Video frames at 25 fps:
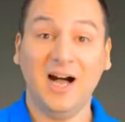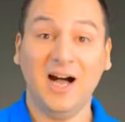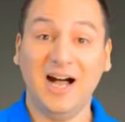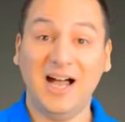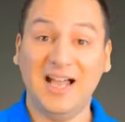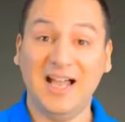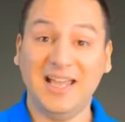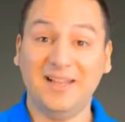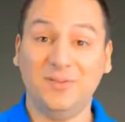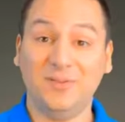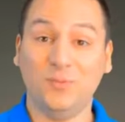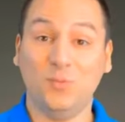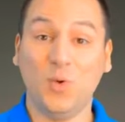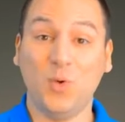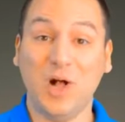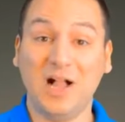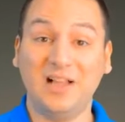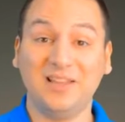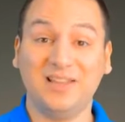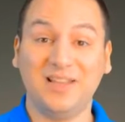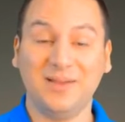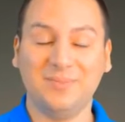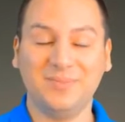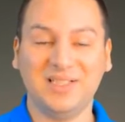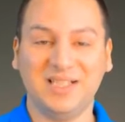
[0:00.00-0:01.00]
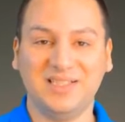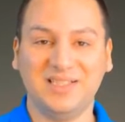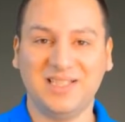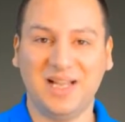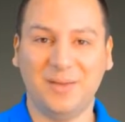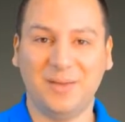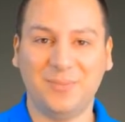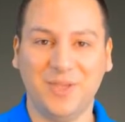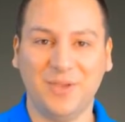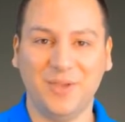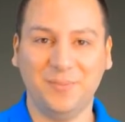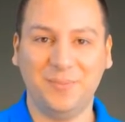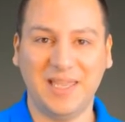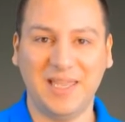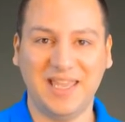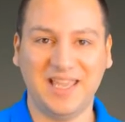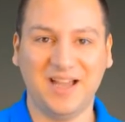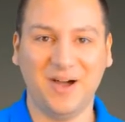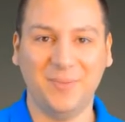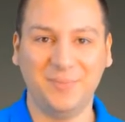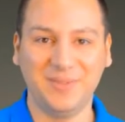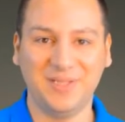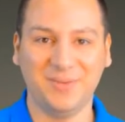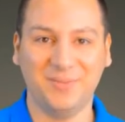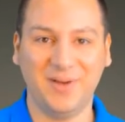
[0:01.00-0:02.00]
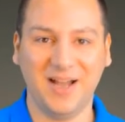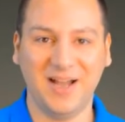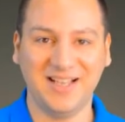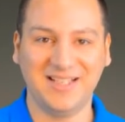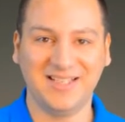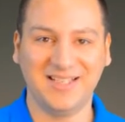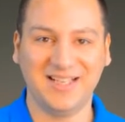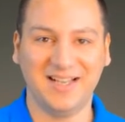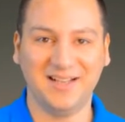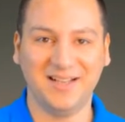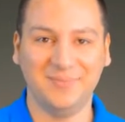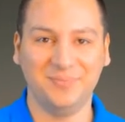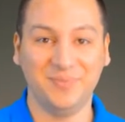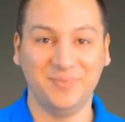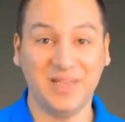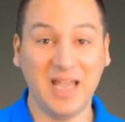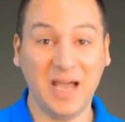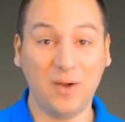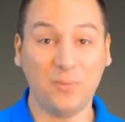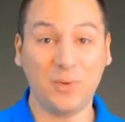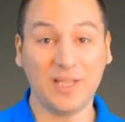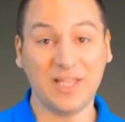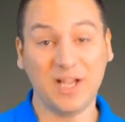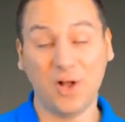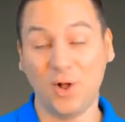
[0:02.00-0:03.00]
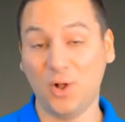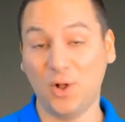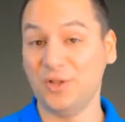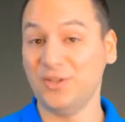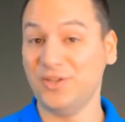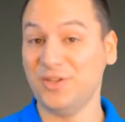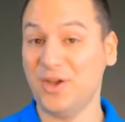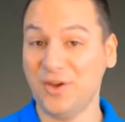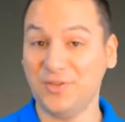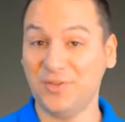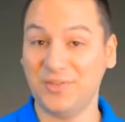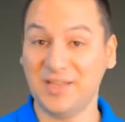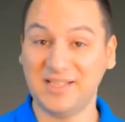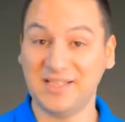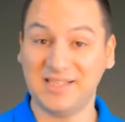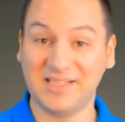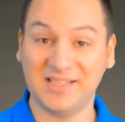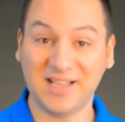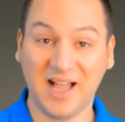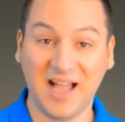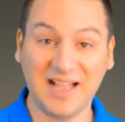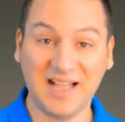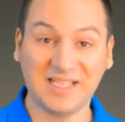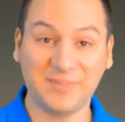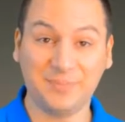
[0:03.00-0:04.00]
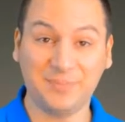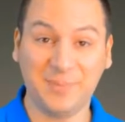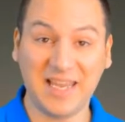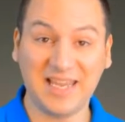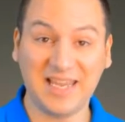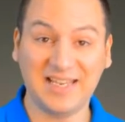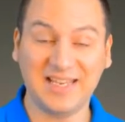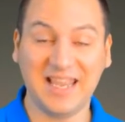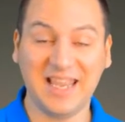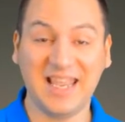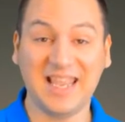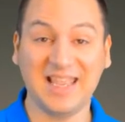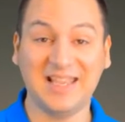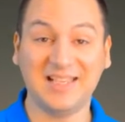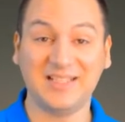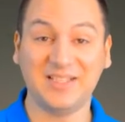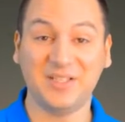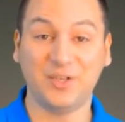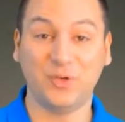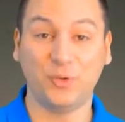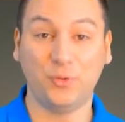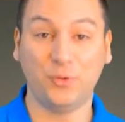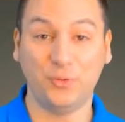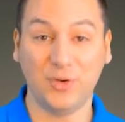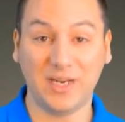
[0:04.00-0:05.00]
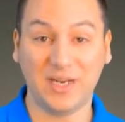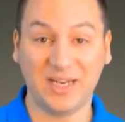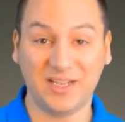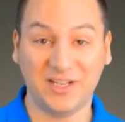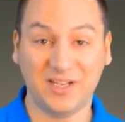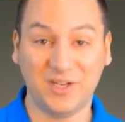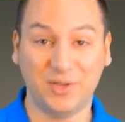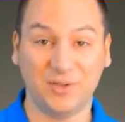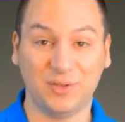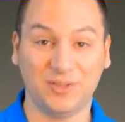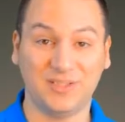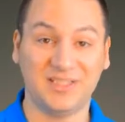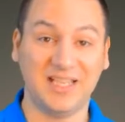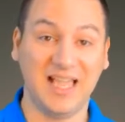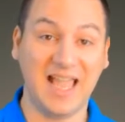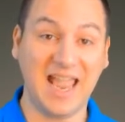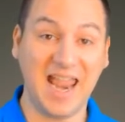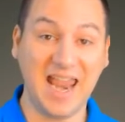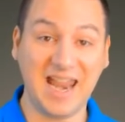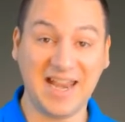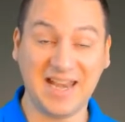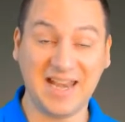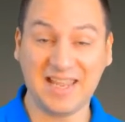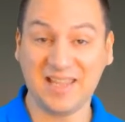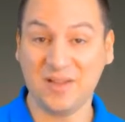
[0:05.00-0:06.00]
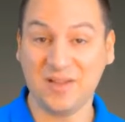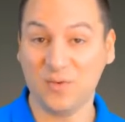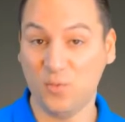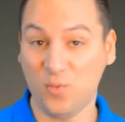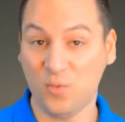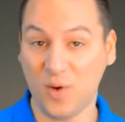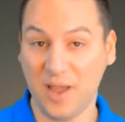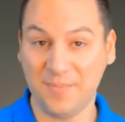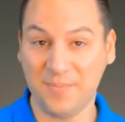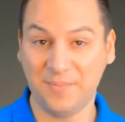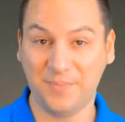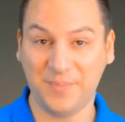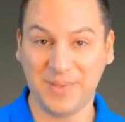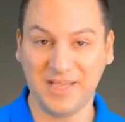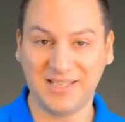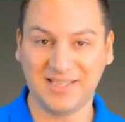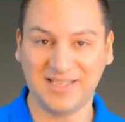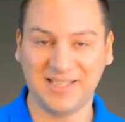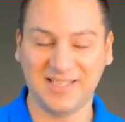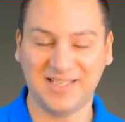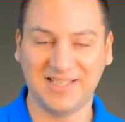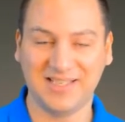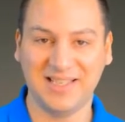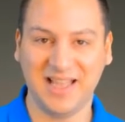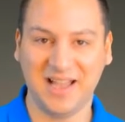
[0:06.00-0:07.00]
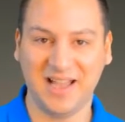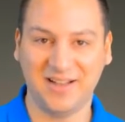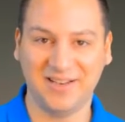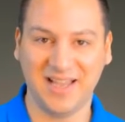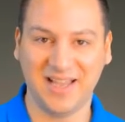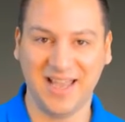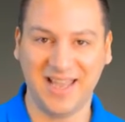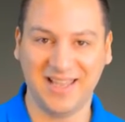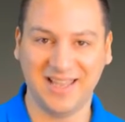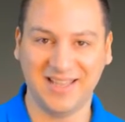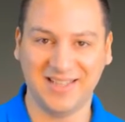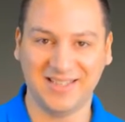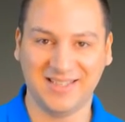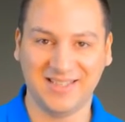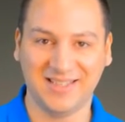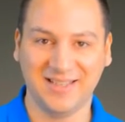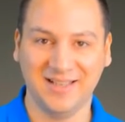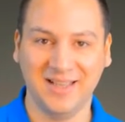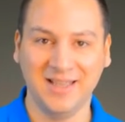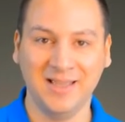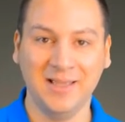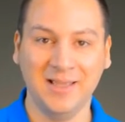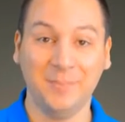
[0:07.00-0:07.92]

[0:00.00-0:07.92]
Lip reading: Hi and welcome to Wp Optimiser. Now we all know that site speed is critical to any web business nowadays.